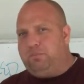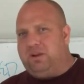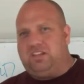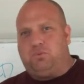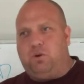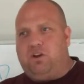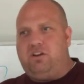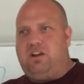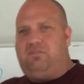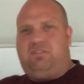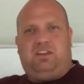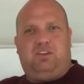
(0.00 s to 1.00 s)
but it's weird
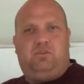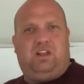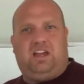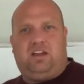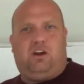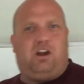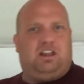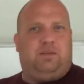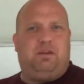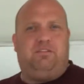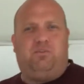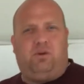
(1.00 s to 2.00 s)
enough that you like, all right, let
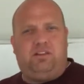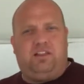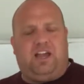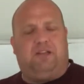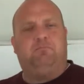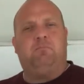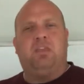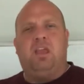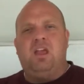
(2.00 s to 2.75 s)
me avoid that.